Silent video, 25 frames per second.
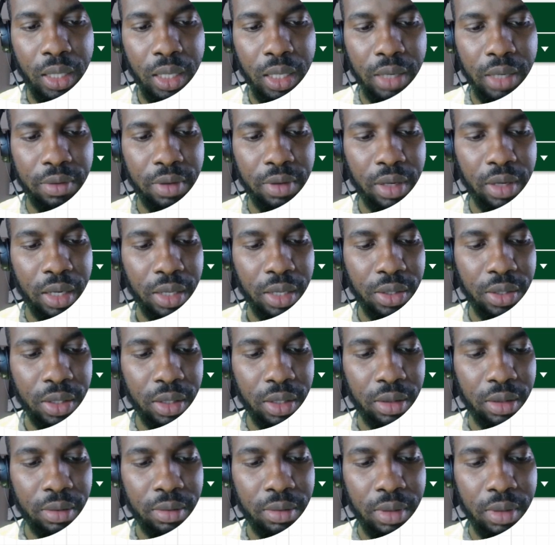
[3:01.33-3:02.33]
I think that's it.
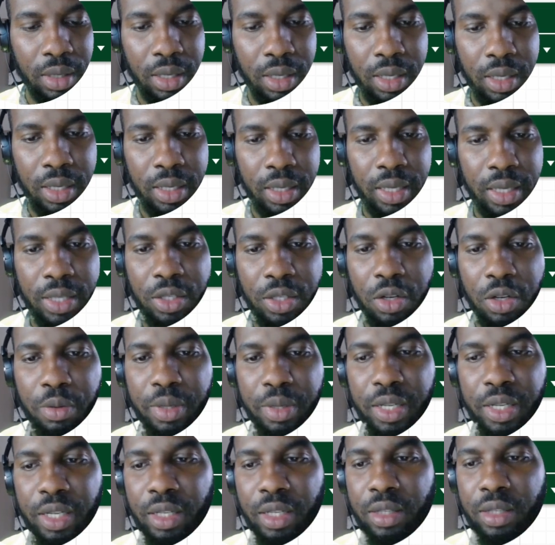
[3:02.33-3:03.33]
That's all we
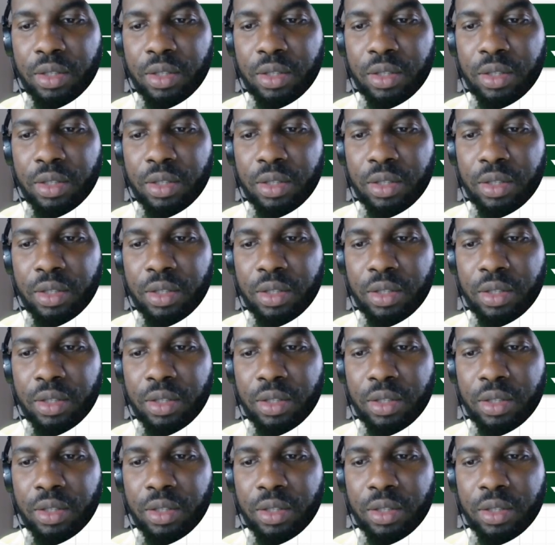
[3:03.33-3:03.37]
need.